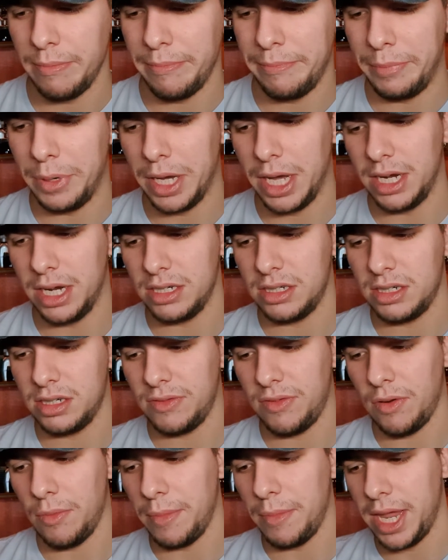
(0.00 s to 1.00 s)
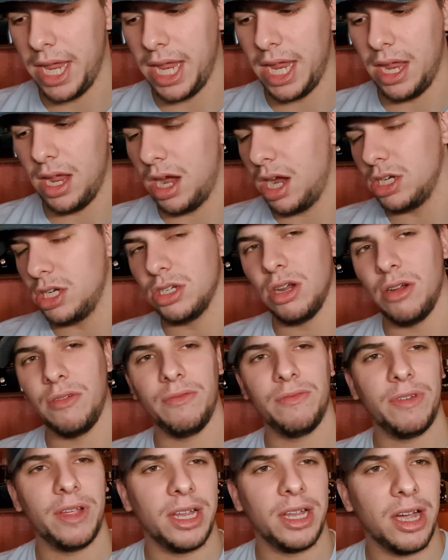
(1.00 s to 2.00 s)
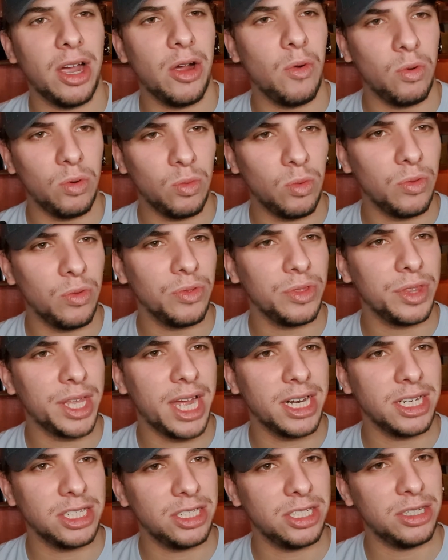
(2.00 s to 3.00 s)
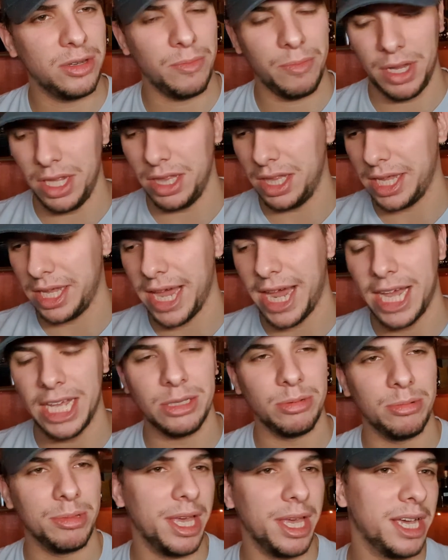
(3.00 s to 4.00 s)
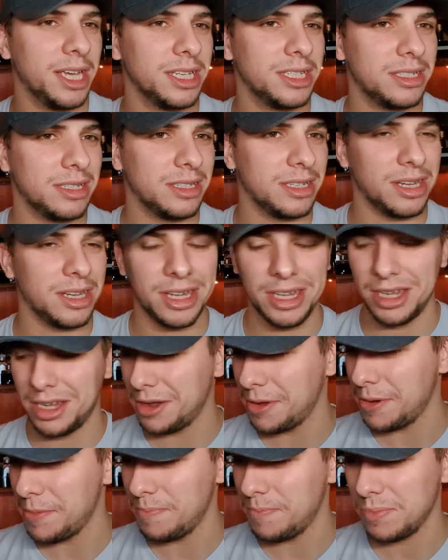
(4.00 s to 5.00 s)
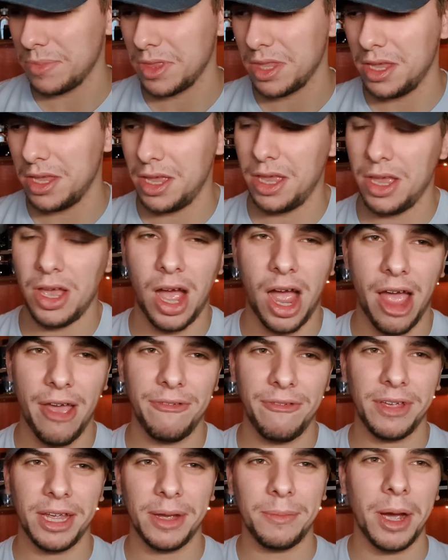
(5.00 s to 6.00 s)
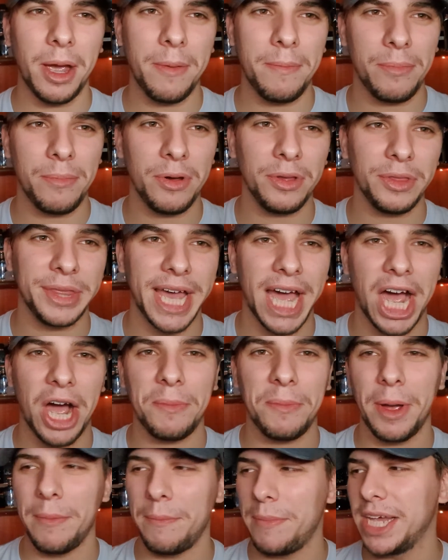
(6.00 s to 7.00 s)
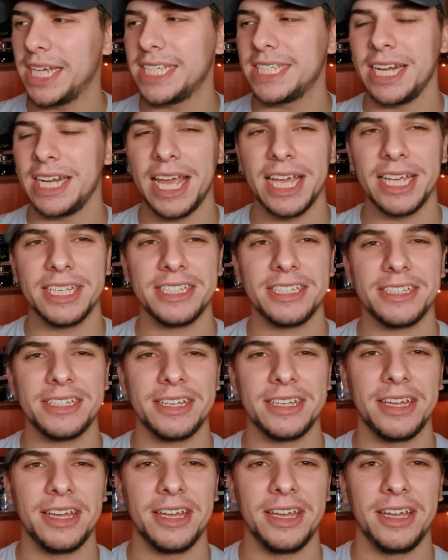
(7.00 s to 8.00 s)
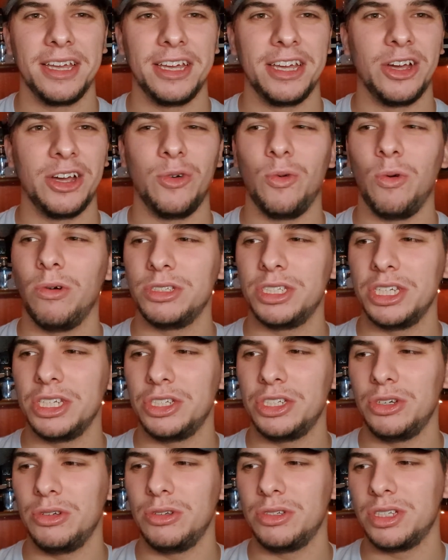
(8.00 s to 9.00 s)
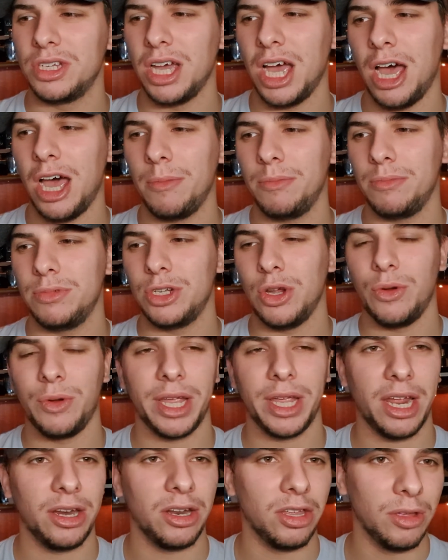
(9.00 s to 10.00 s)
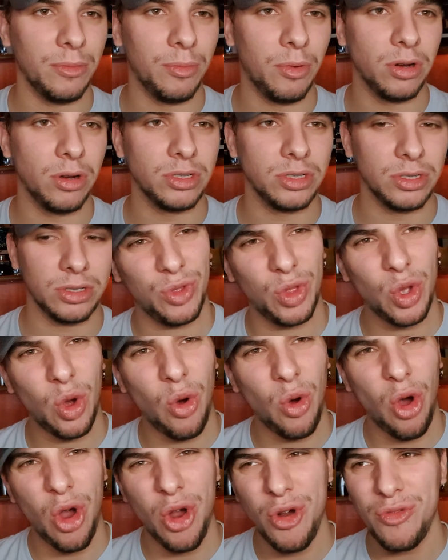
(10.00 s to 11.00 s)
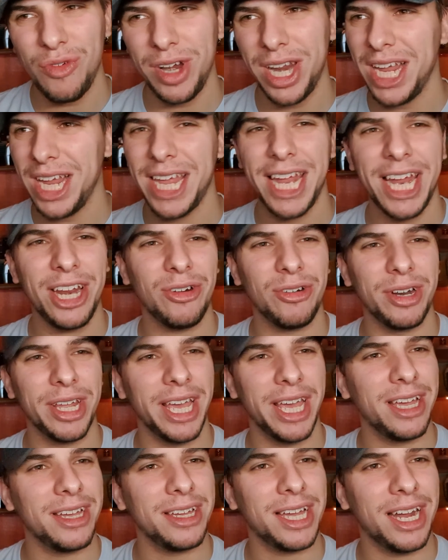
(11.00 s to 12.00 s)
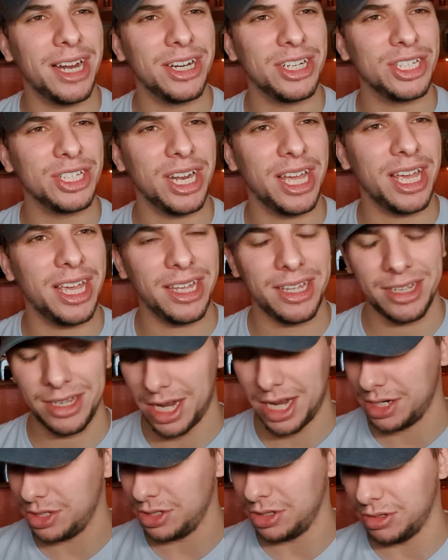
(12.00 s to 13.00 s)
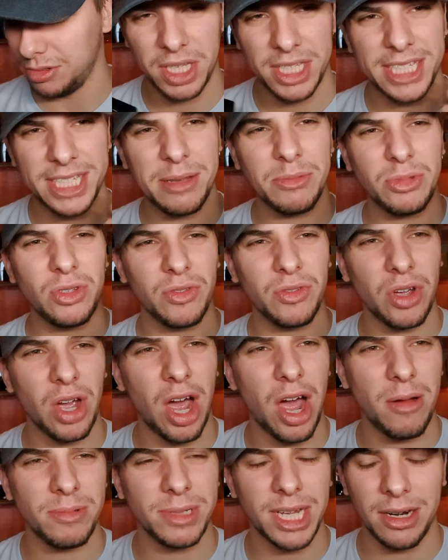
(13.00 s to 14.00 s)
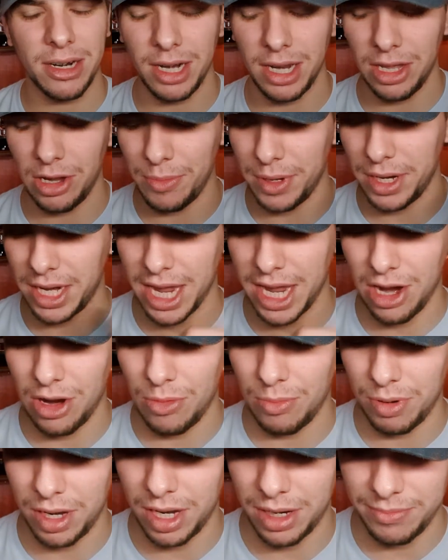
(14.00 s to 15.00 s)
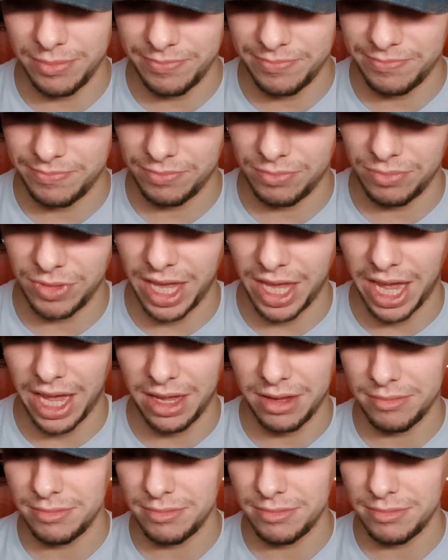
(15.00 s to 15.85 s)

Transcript: But for me, I don't think I would want that to be the case with this. I think I might put that on my miss list. Once it's used up, don't get another bottle. Not overly keen on it, actually, at all. It seems to have calmed down a little bit now, but yeah,